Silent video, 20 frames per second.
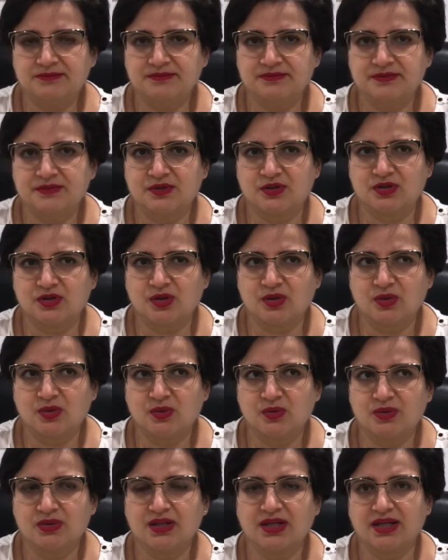
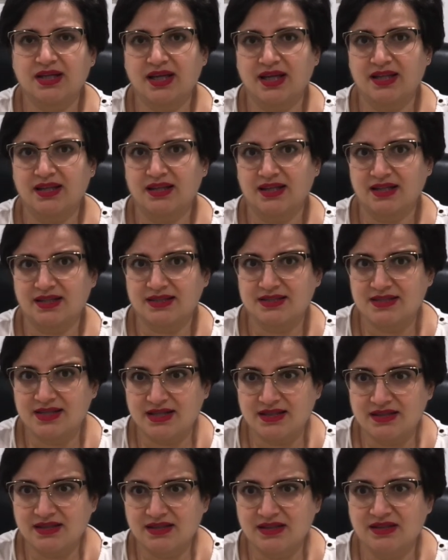So again, like
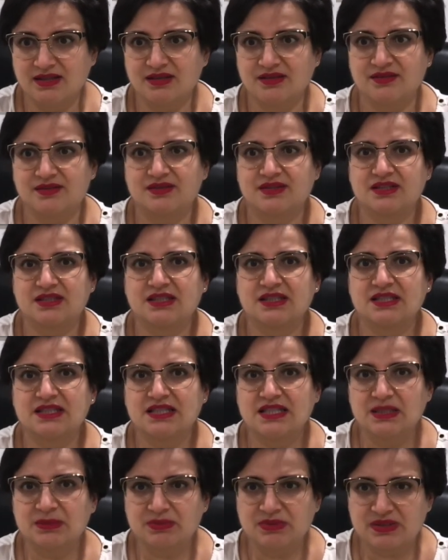deadlifts,
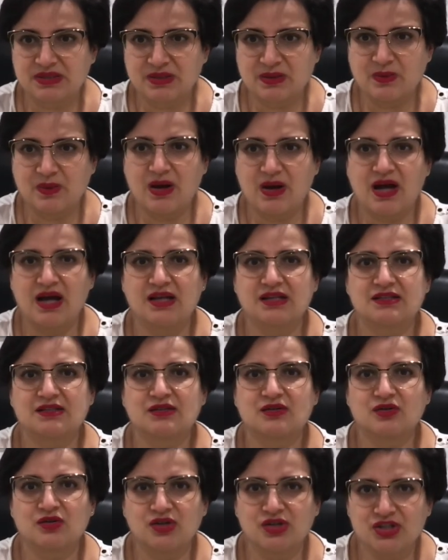deep squats,
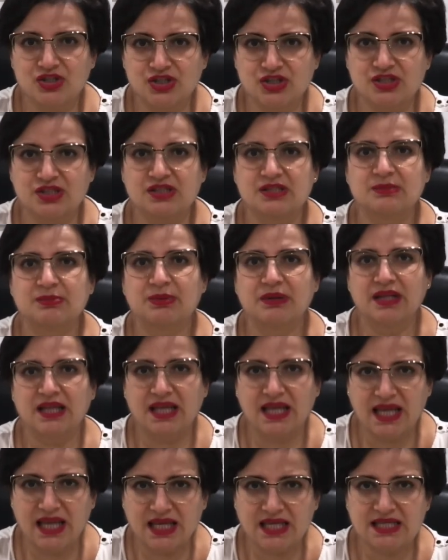crunches,
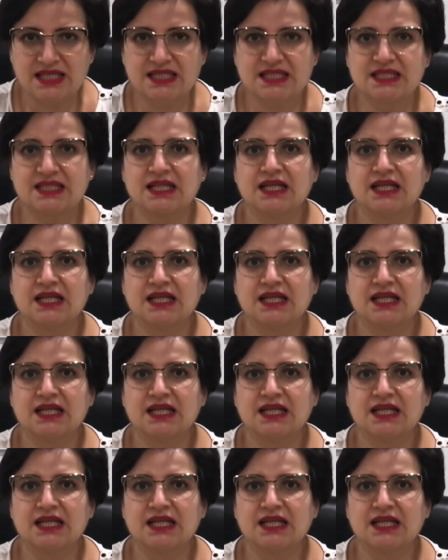planks,